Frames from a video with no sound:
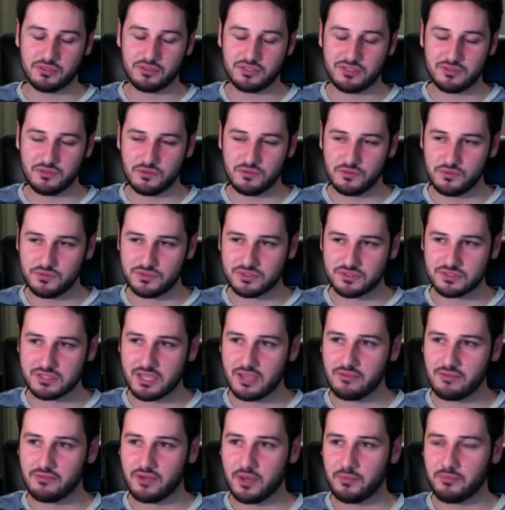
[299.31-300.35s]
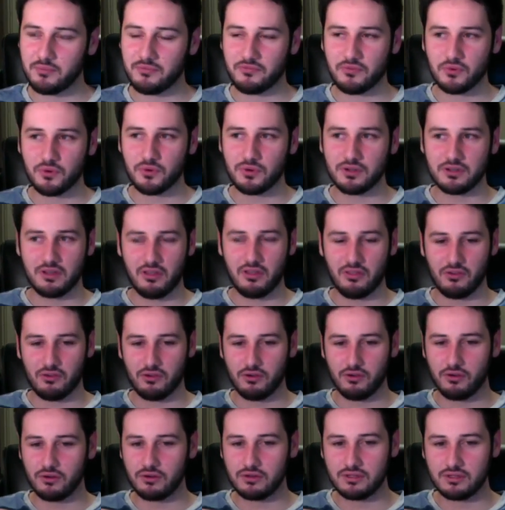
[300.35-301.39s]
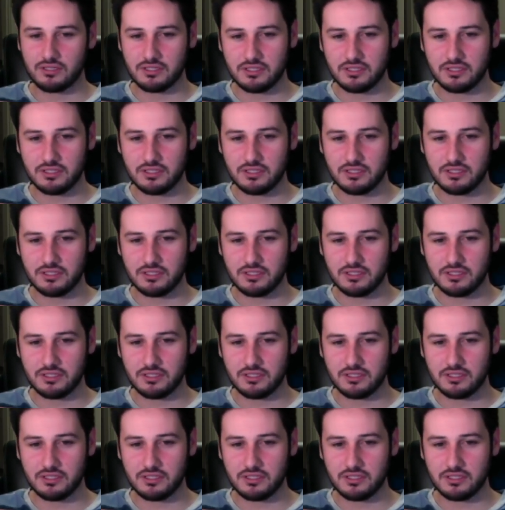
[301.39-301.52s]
to save up for another